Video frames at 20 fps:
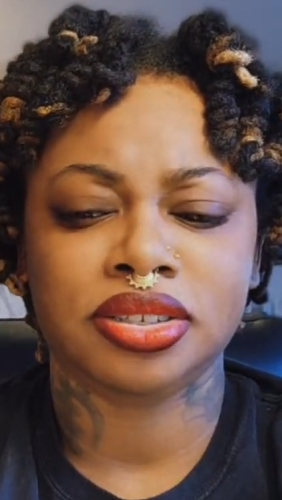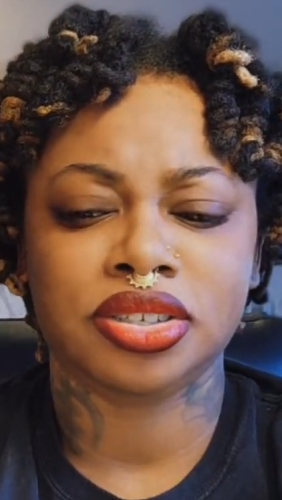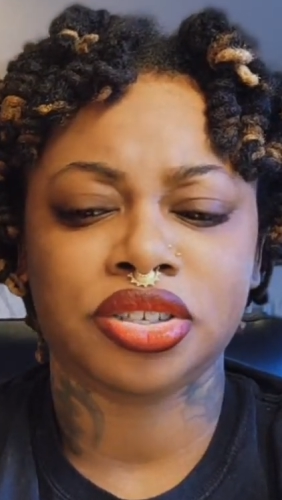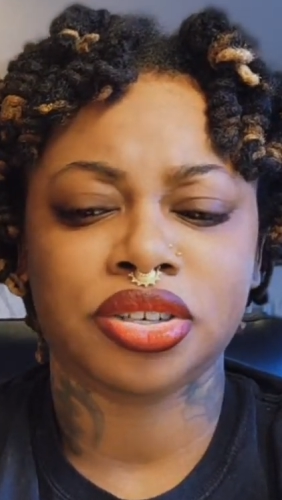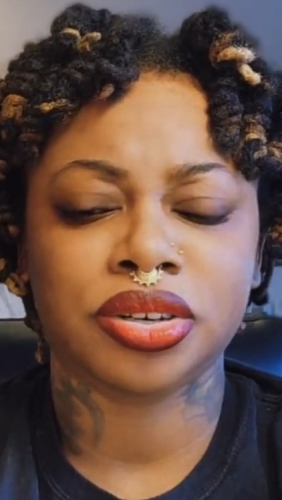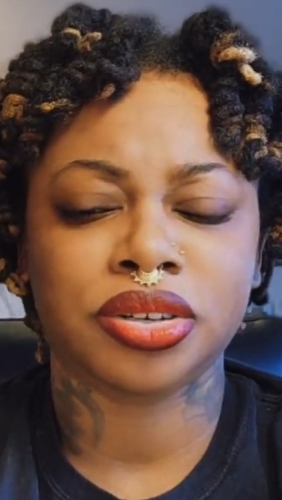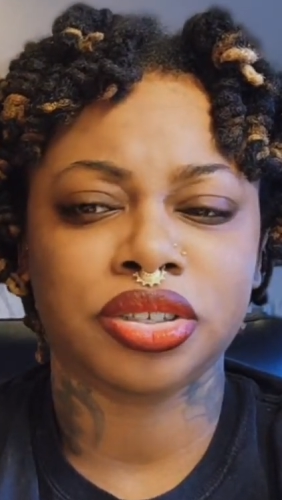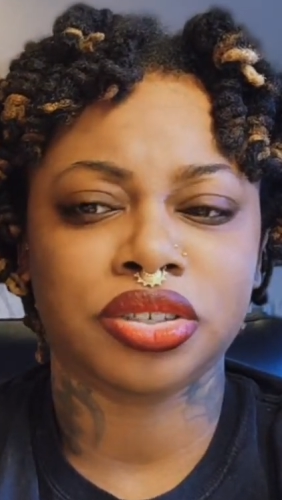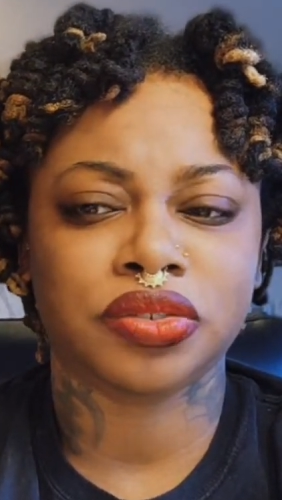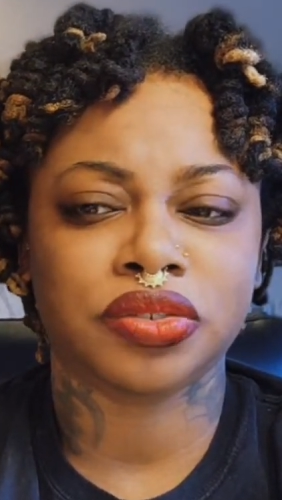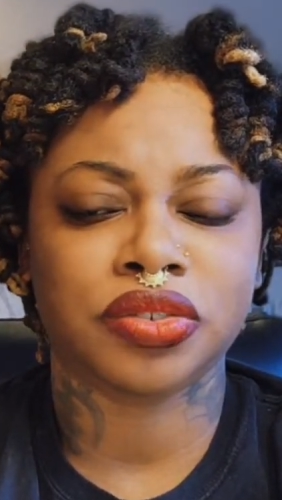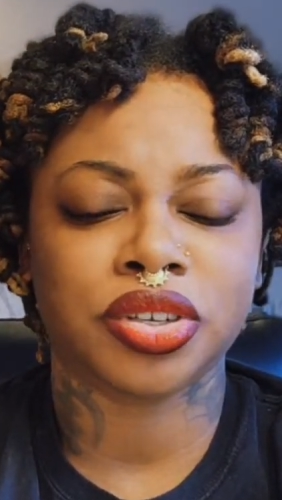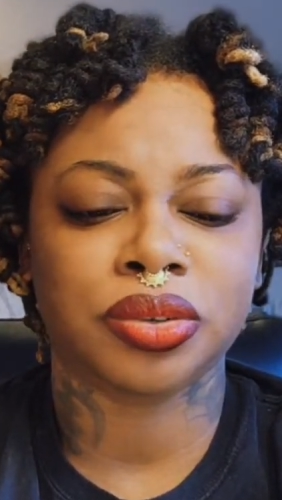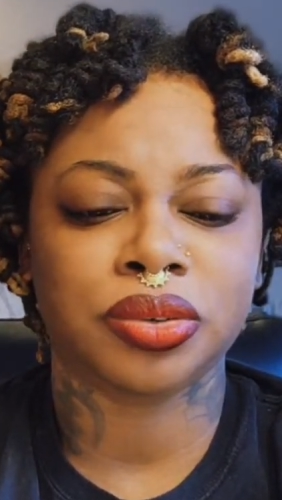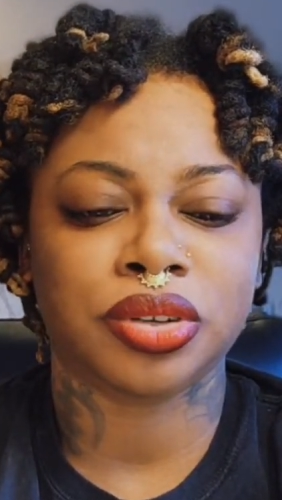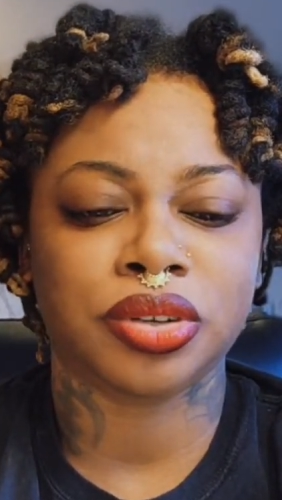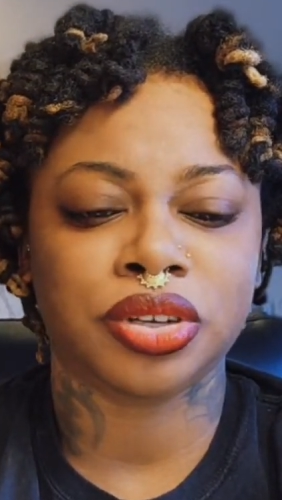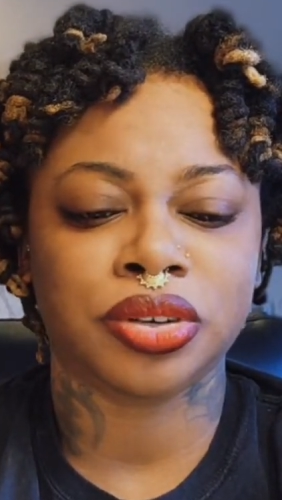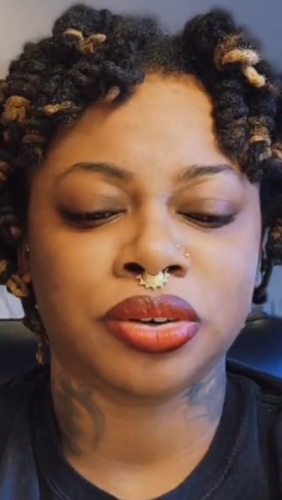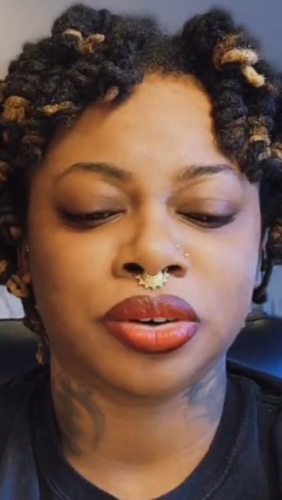
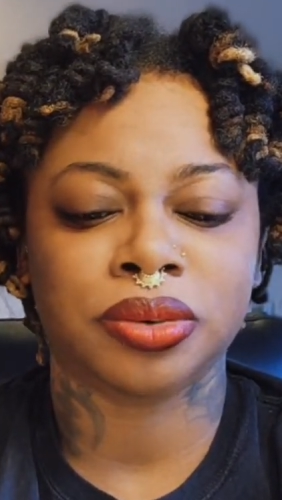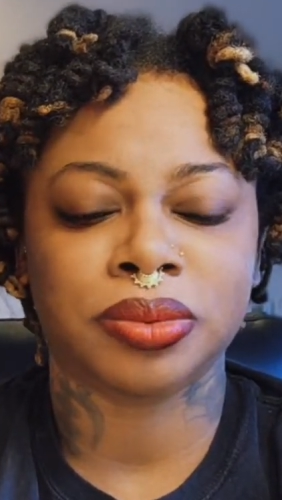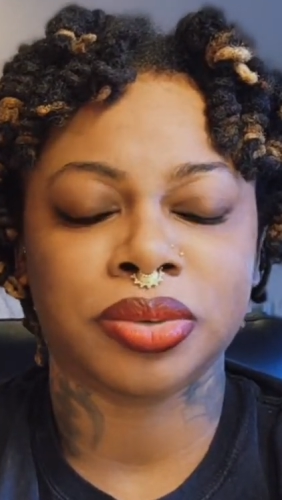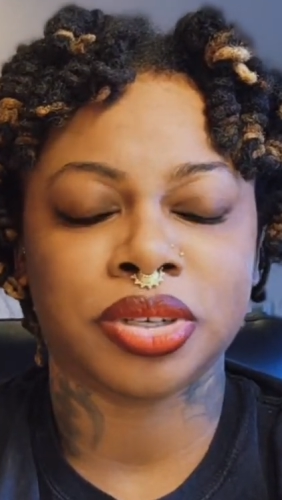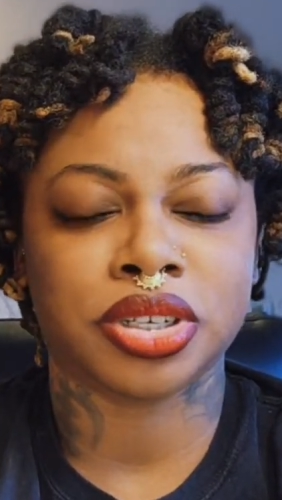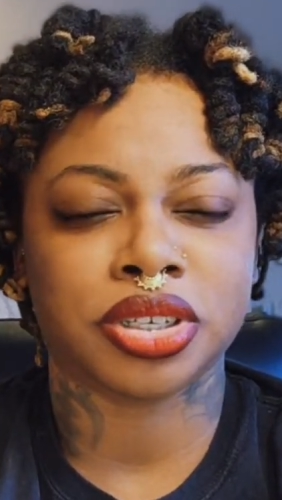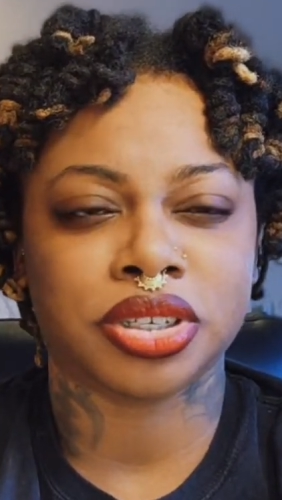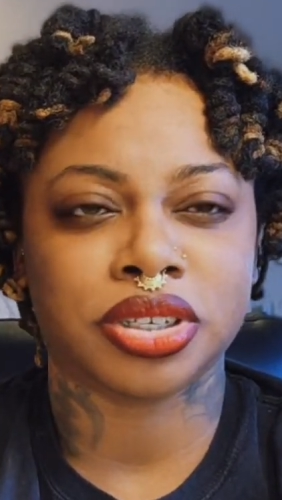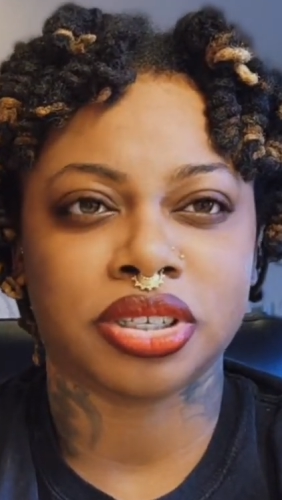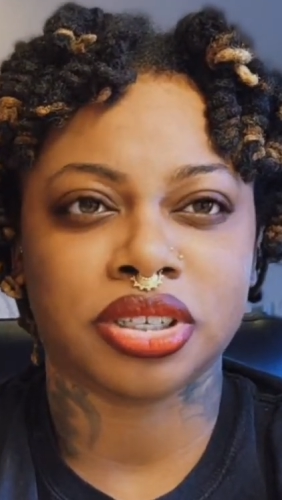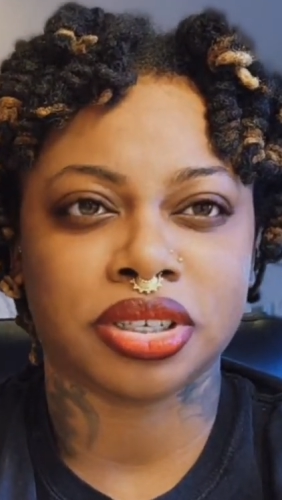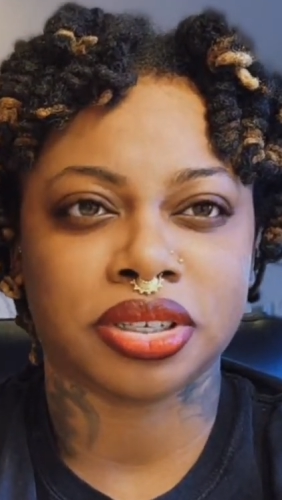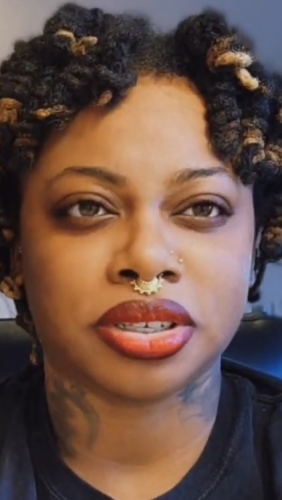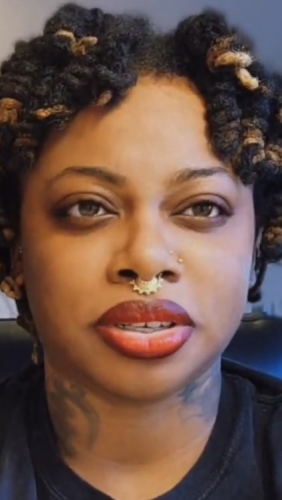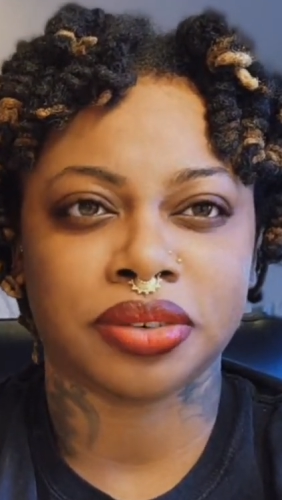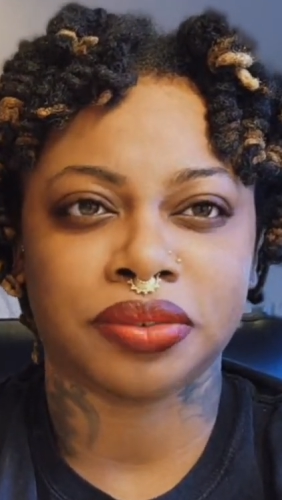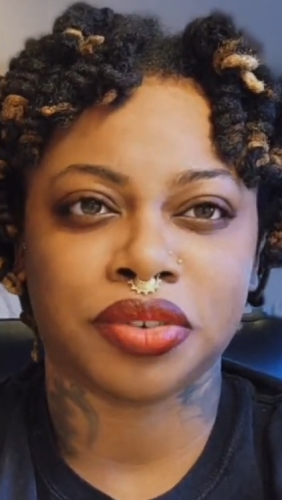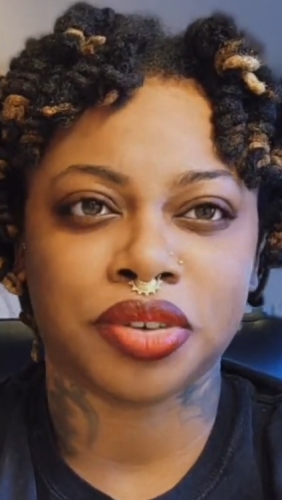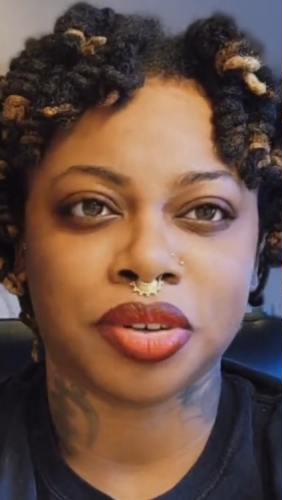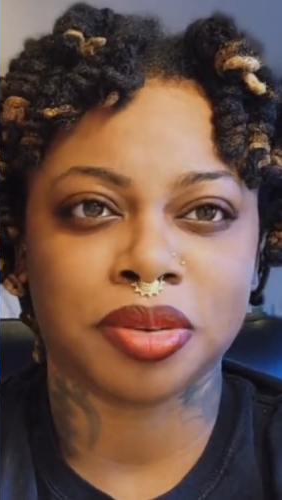Churchville, New York, which is
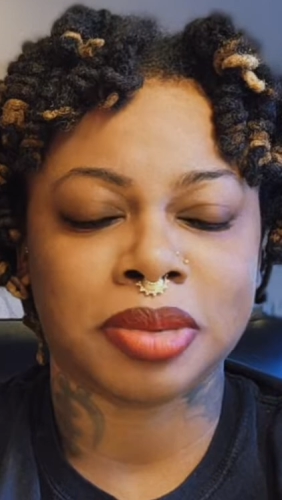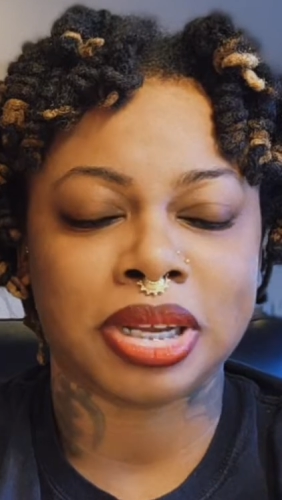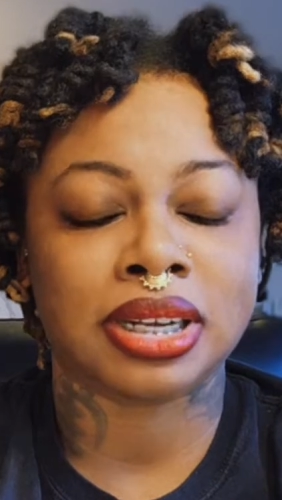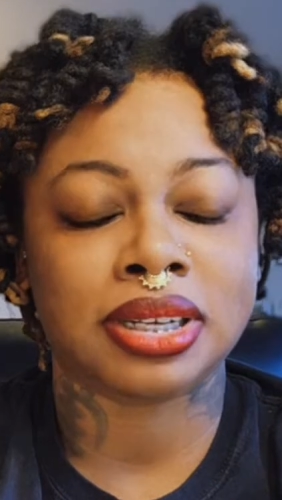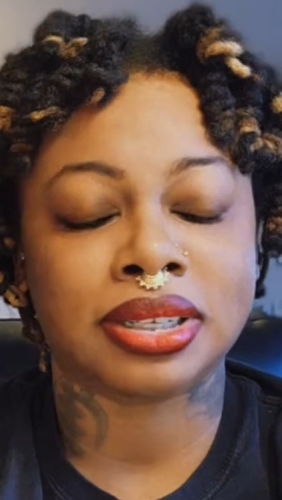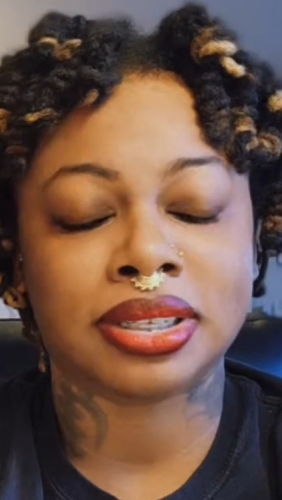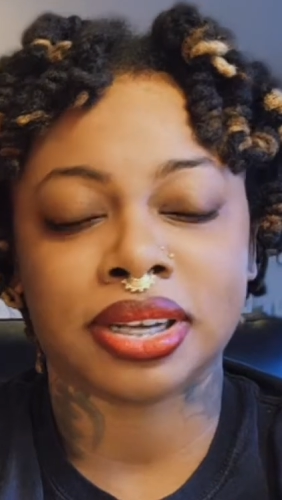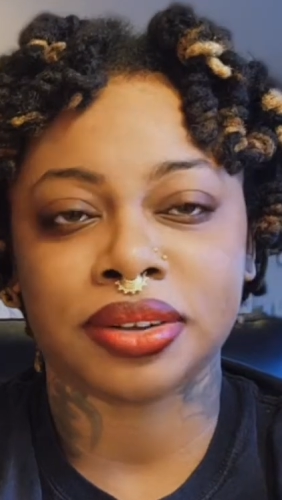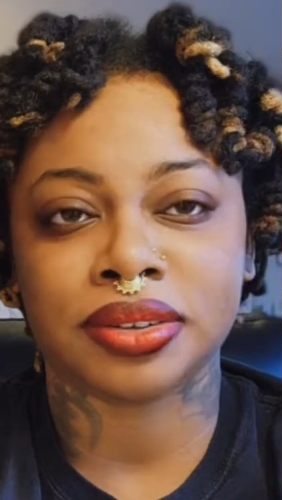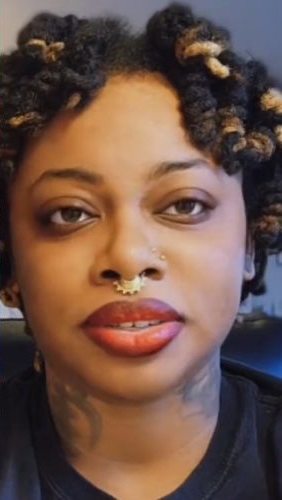just a few minutes